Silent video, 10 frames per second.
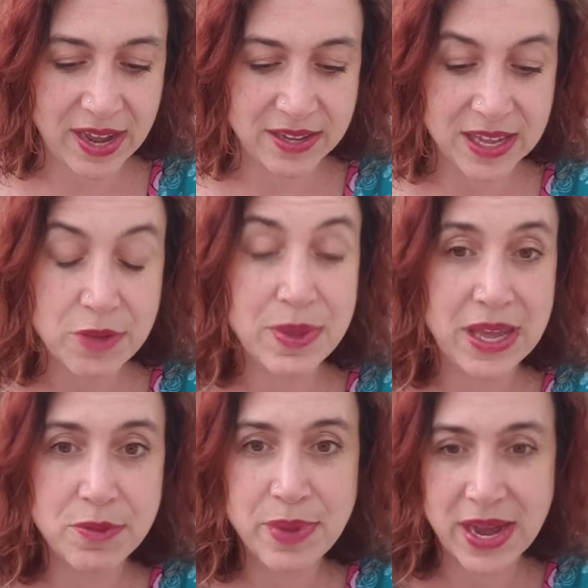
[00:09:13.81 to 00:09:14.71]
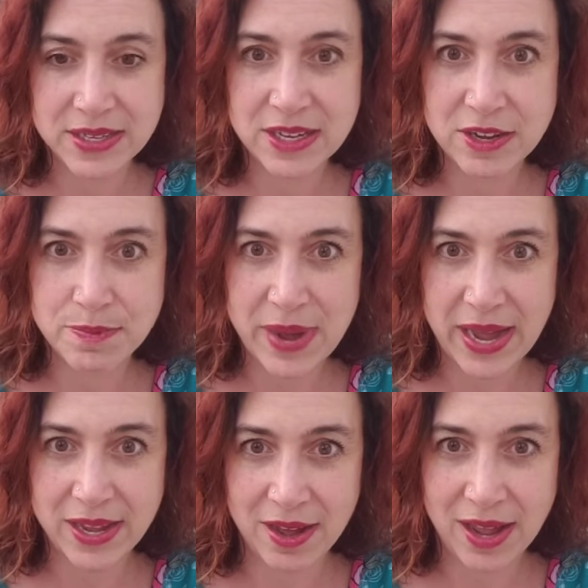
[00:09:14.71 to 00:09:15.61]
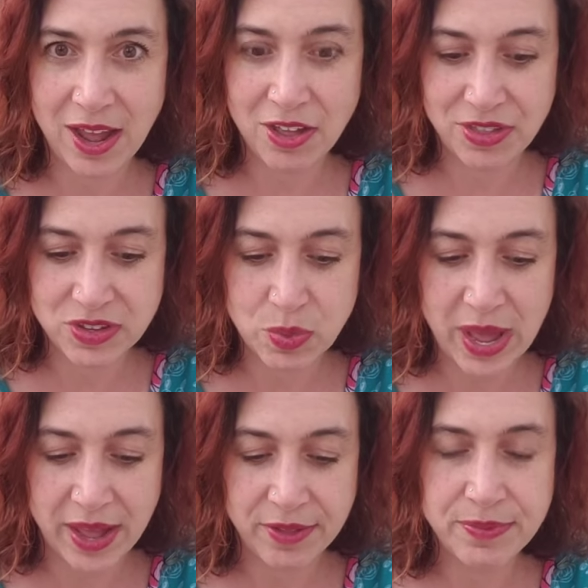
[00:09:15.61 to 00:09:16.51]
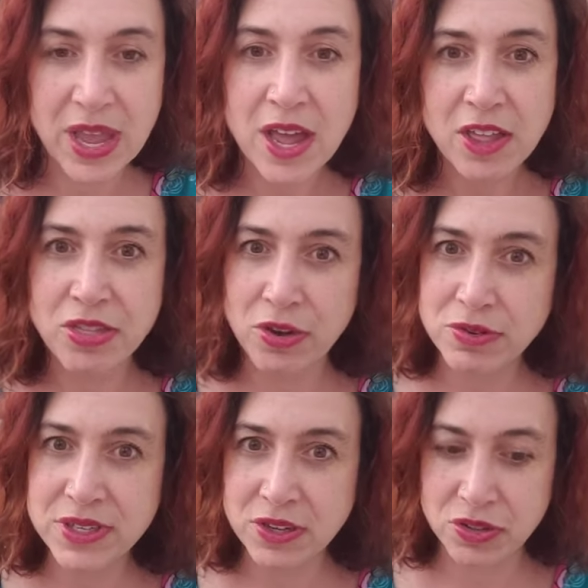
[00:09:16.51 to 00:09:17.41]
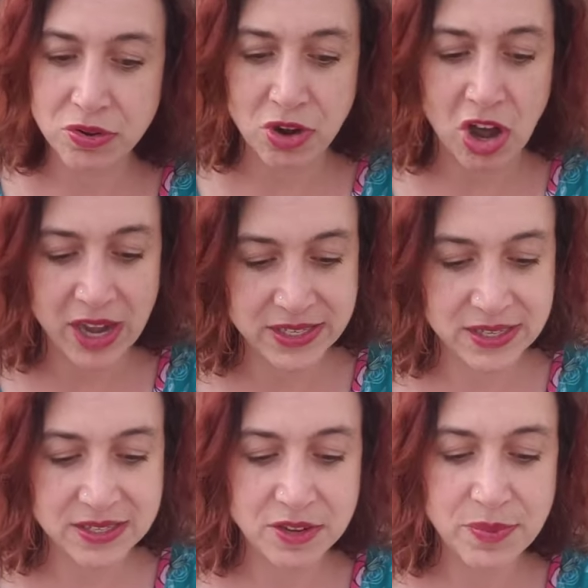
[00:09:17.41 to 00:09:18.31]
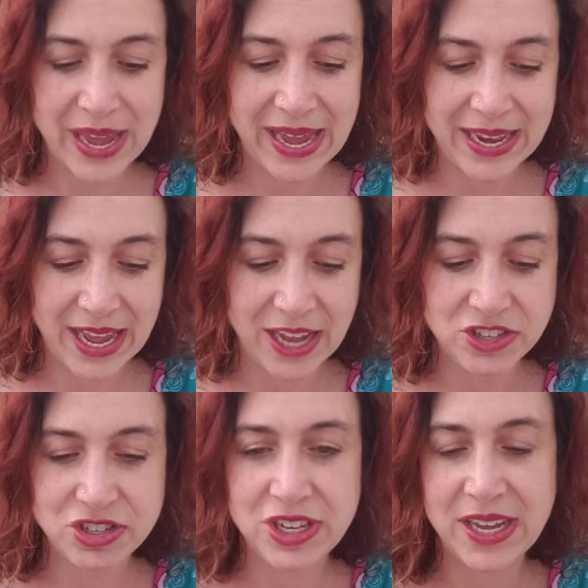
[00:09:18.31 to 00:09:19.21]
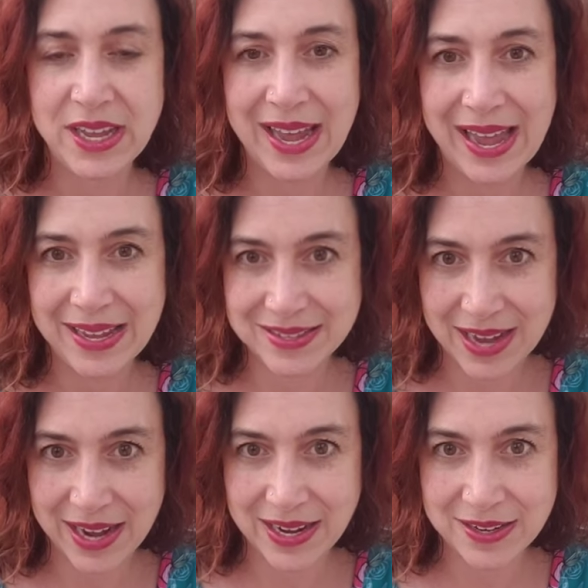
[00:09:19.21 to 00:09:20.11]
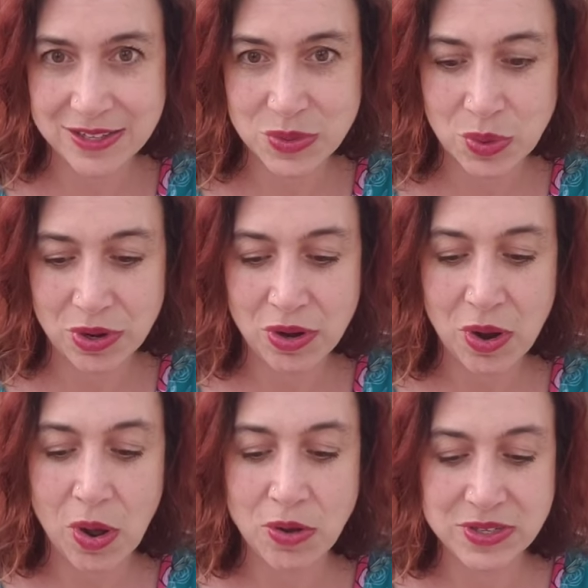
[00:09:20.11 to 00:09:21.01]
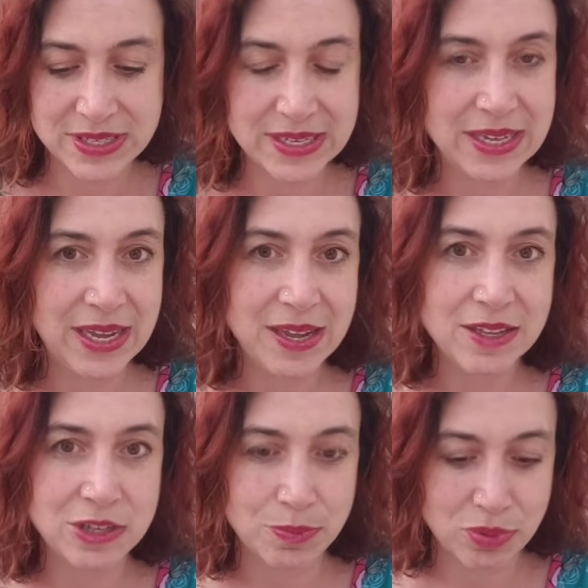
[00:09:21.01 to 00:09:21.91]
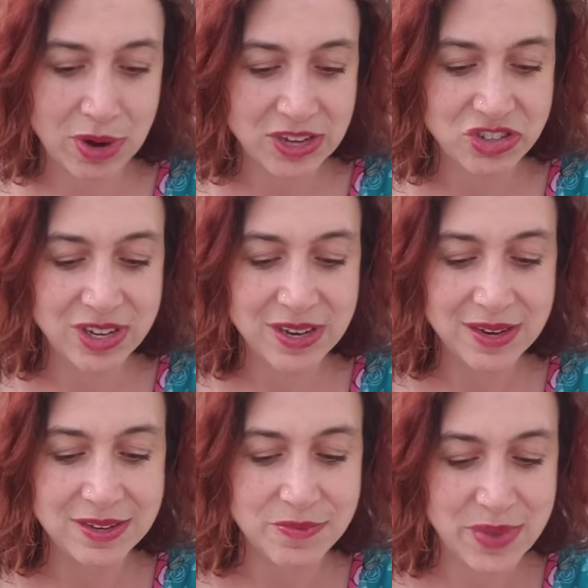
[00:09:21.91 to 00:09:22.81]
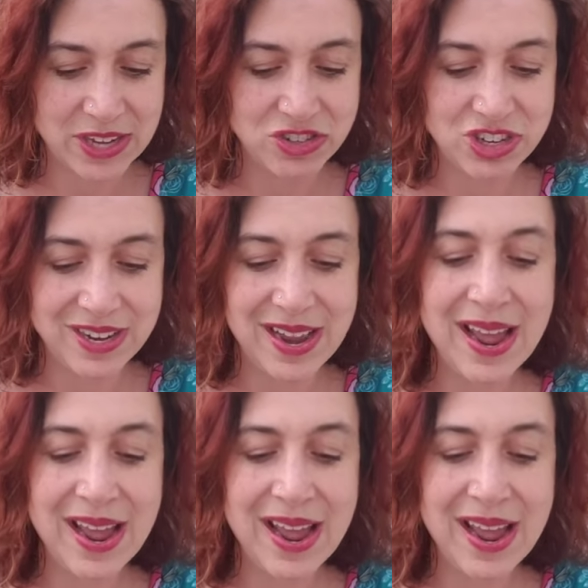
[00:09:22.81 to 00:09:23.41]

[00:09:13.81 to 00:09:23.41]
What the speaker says: can be impacted by gut health as well. Those include autism, ADHD, anxiety disorder, OCD, depression, dementia,